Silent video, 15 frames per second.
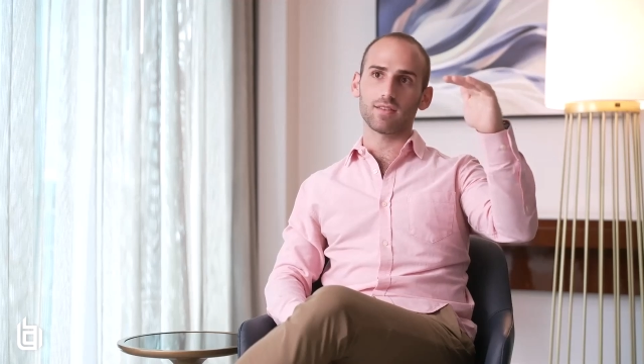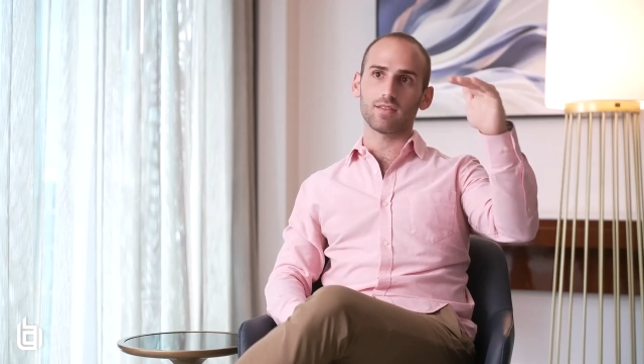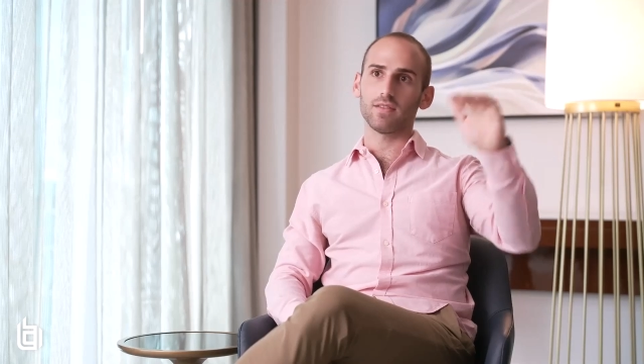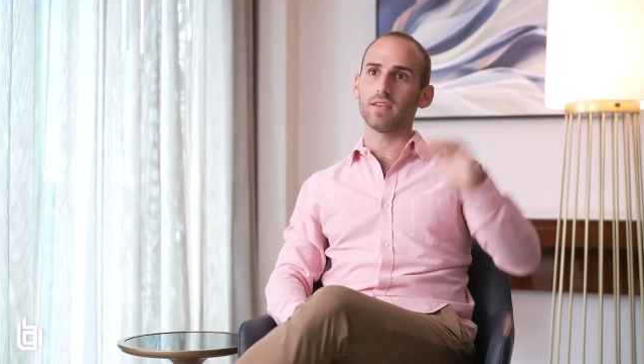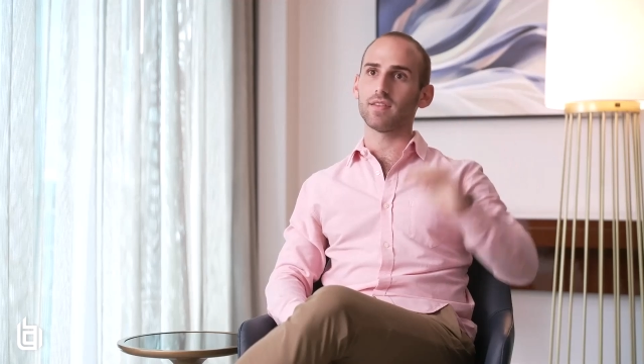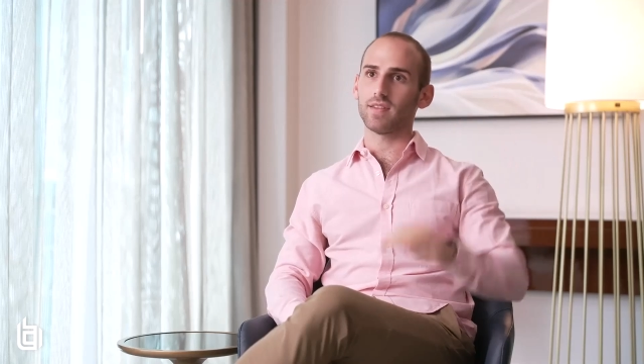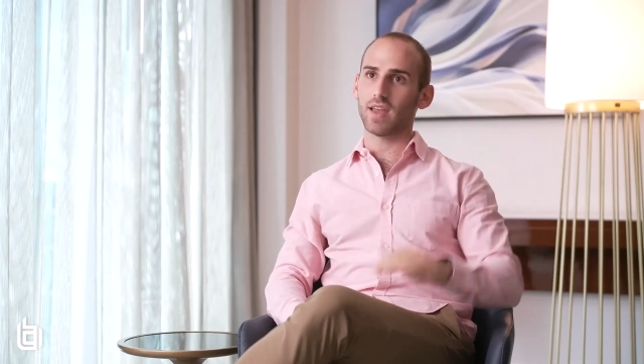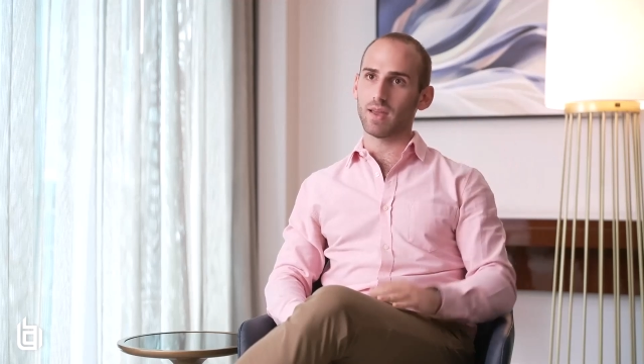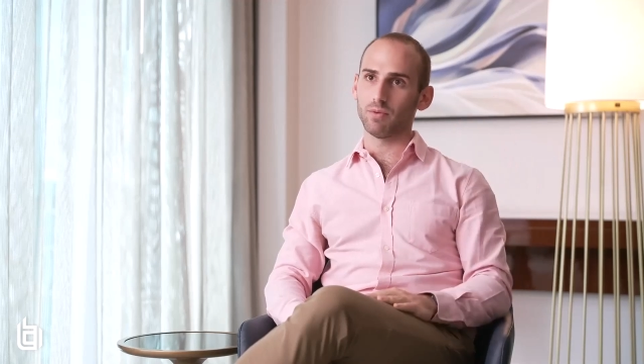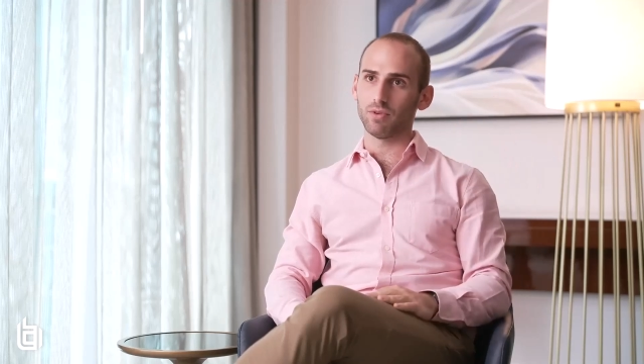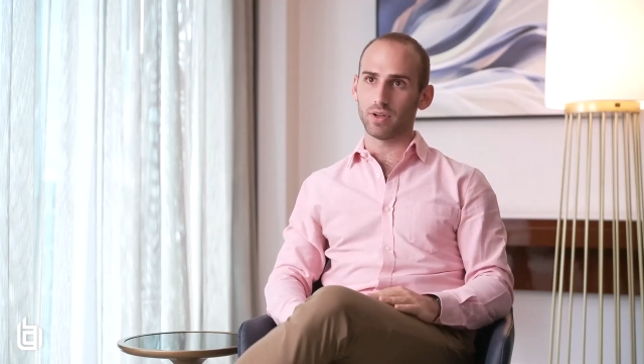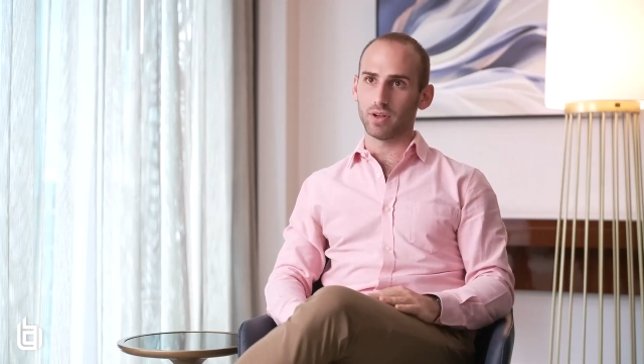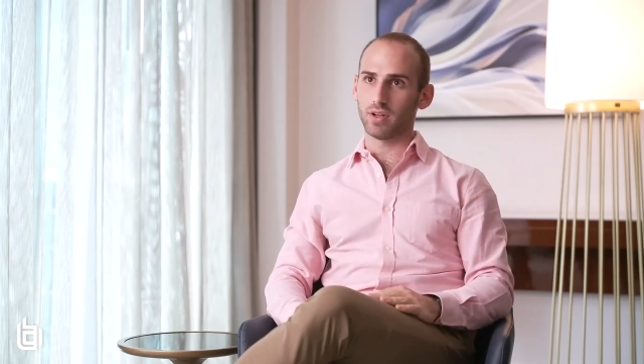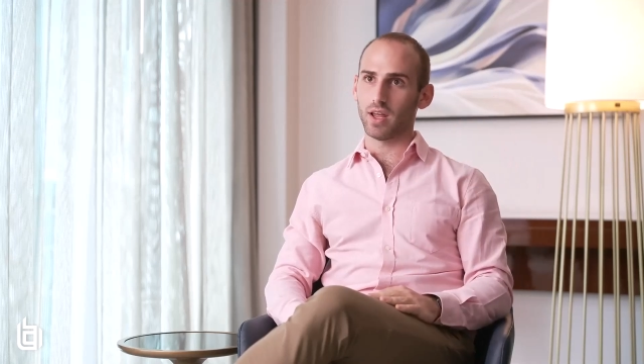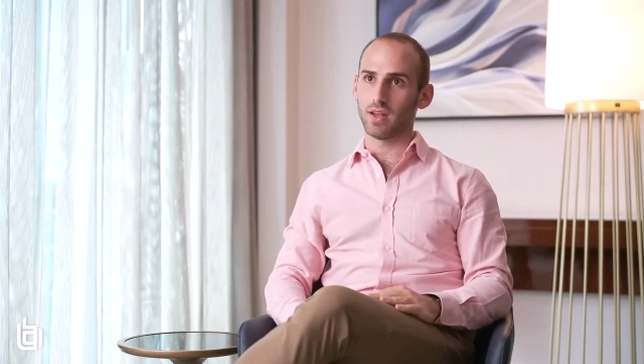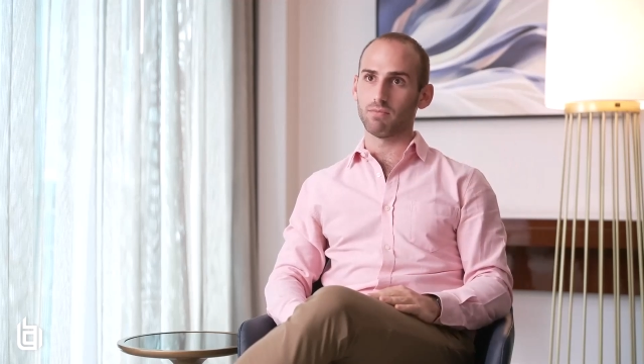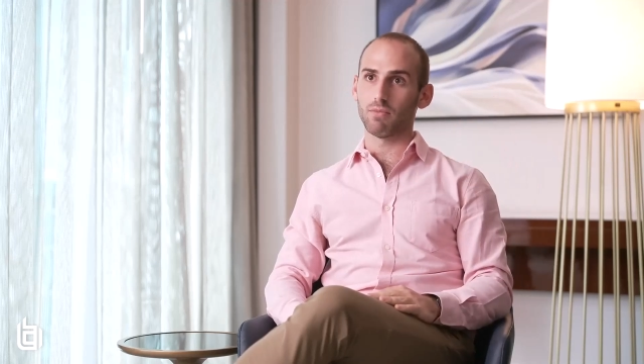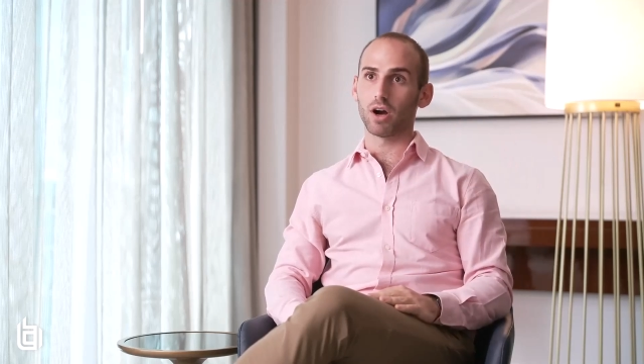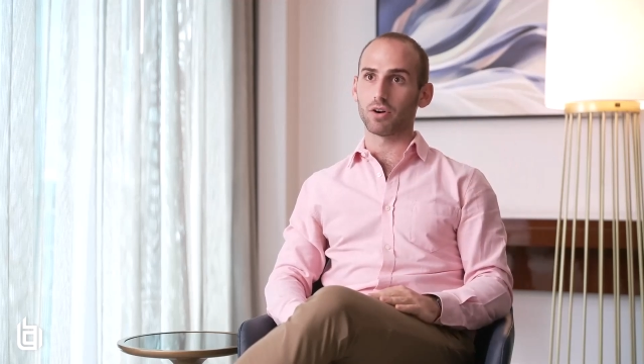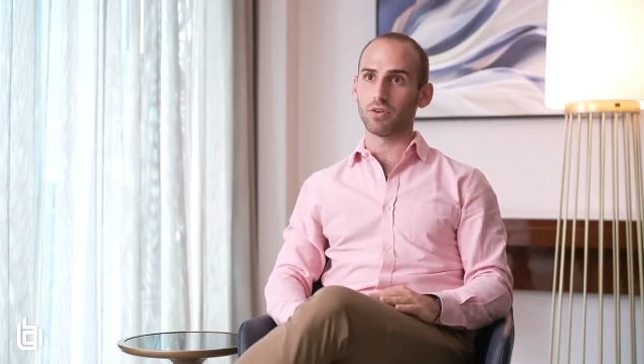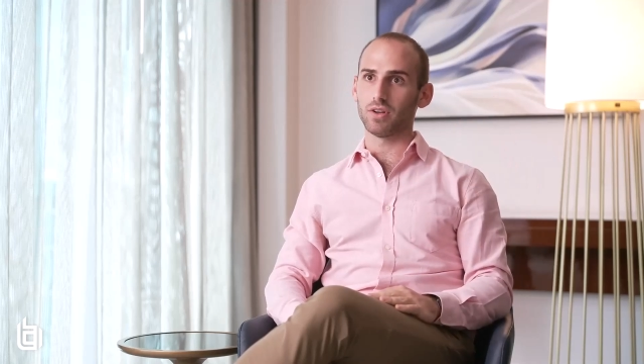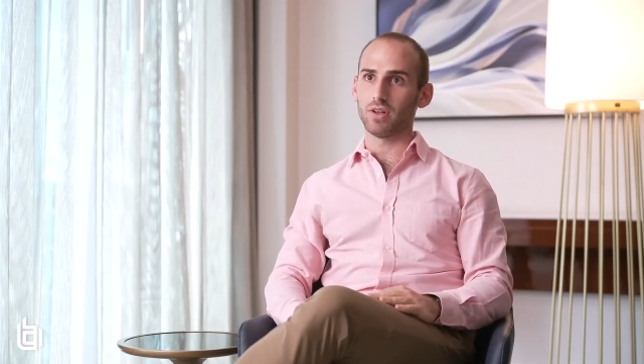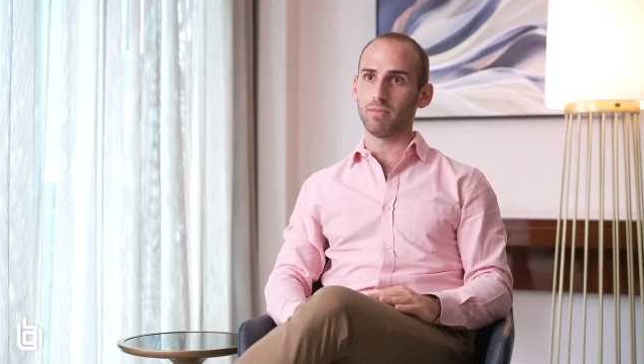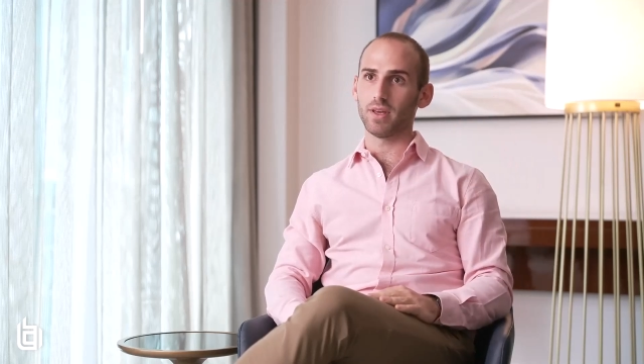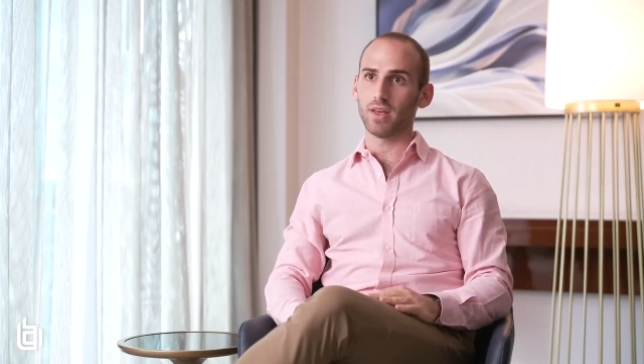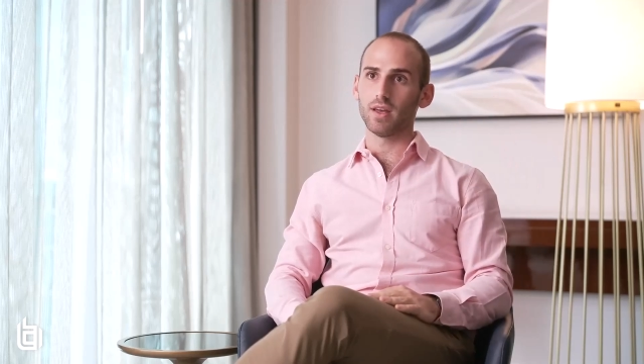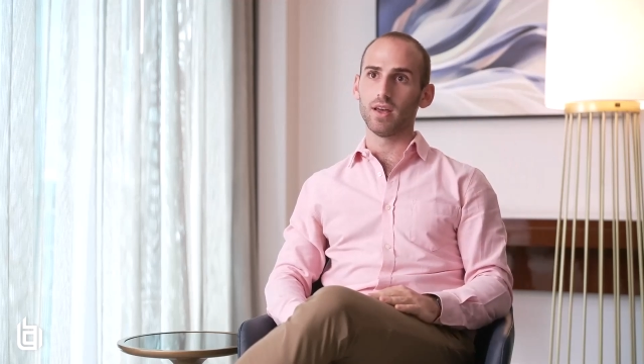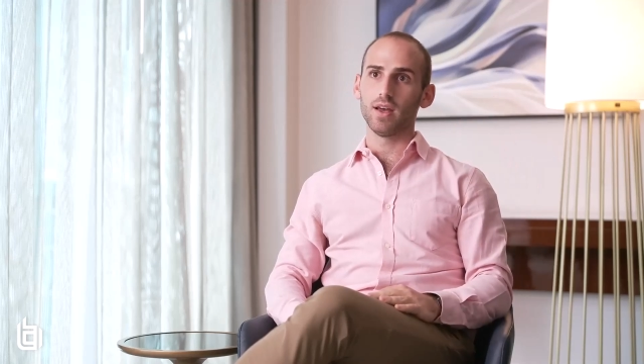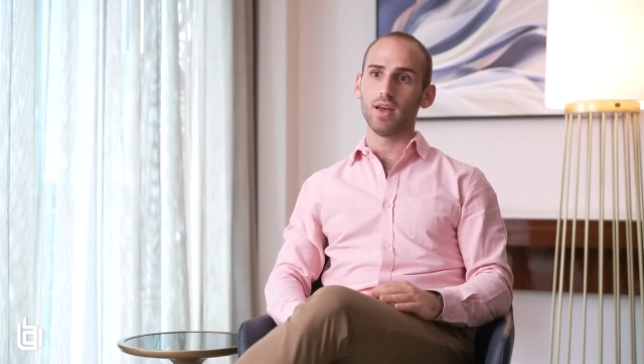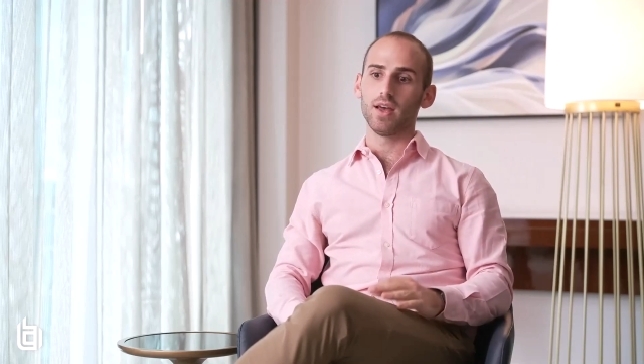to this table in
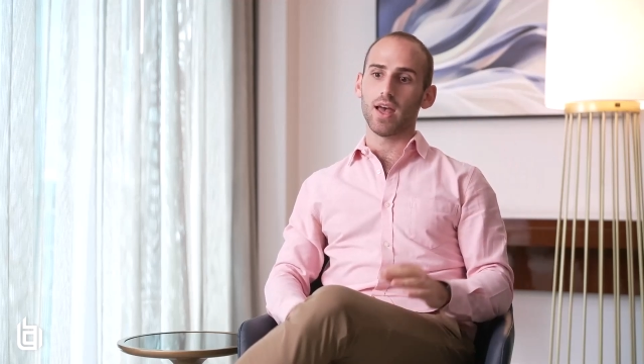MongoDB.